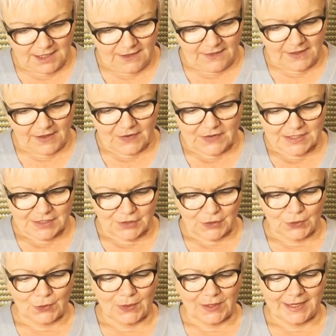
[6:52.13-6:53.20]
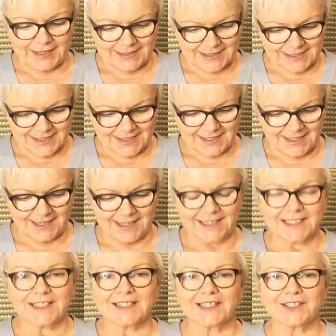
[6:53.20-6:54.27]
there is a quiet
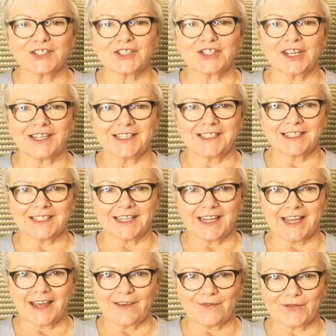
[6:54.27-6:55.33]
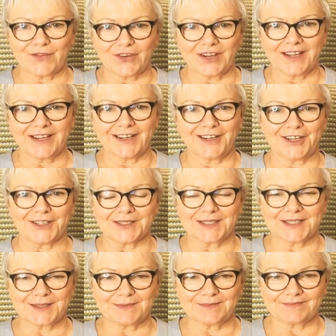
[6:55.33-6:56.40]
light that shines in every heart.